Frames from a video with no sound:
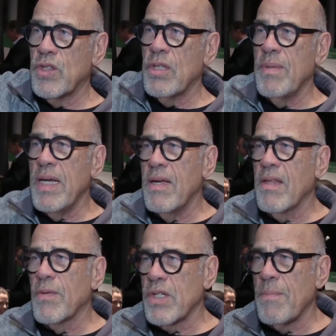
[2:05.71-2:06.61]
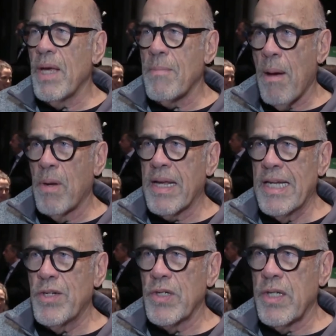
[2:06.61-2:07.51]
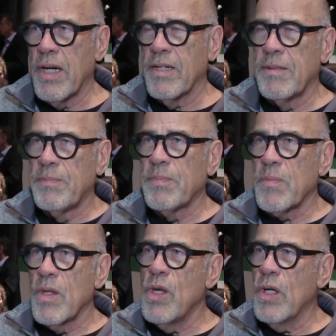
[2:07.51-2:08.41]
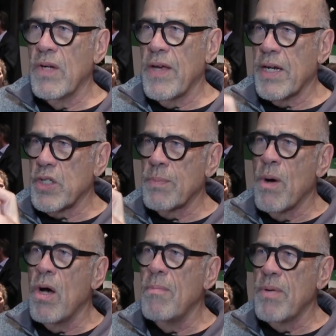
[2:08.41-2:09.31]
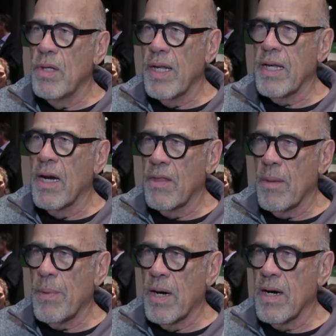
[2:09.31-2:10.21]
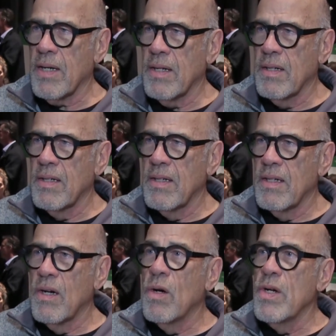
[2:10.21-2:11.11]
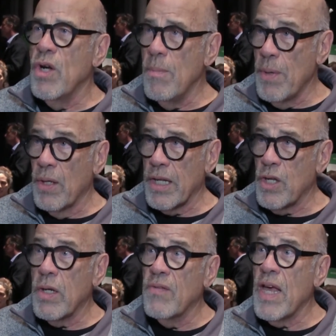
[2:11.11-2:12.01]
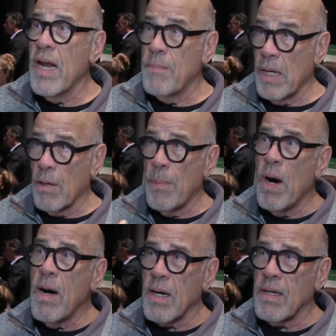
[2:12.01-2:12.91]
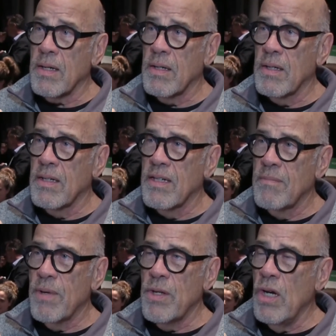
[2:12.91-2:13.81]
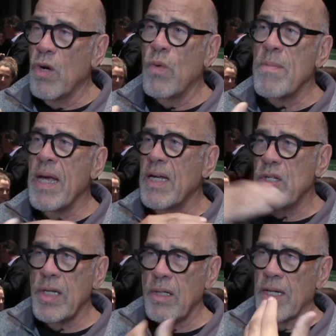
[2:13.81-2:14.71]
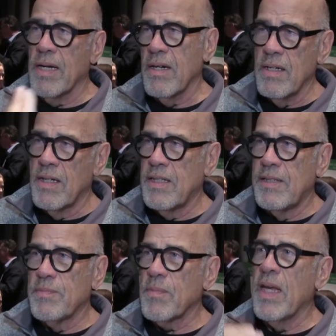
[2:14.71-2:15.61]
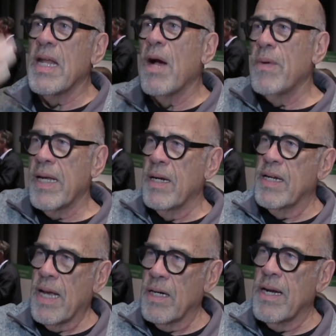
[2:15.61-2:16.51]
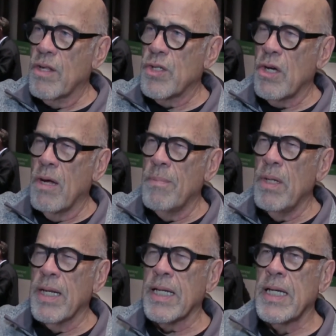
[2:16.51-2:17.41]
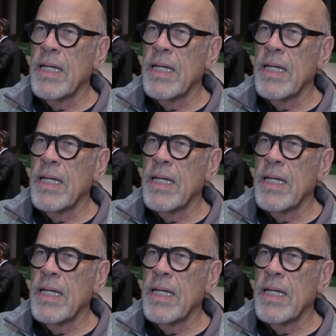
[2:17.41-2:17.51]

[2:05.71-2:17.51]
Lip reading: To me, there was a big public interest there. You could have had a small building on the park or no building. You could have had a bigger park. But no, we made a deal here, and now we get yet another tall building.